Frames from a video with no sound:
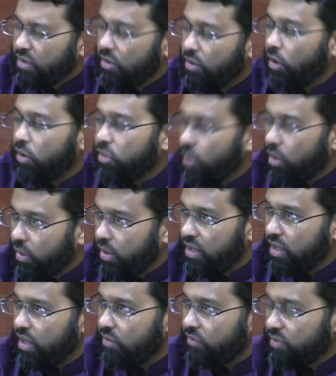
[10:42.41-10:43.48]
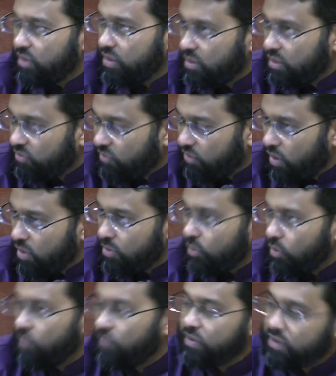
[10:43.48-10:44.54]
authority of the father
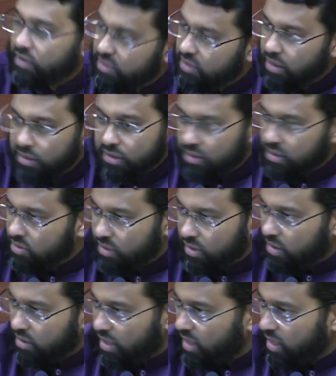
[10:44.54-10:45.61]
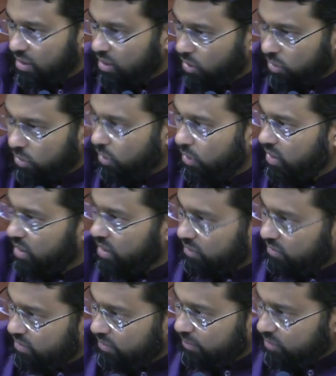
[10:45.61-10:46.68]
over the son is not like the authority of
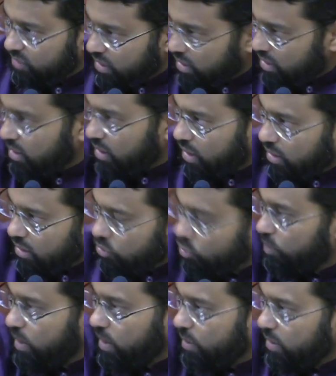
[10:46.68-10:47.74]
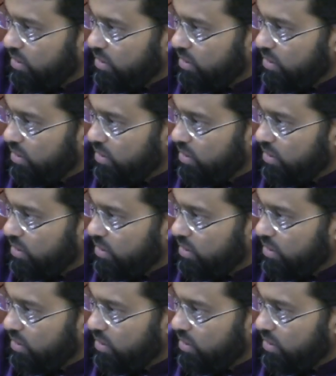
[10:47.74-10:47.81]
two people in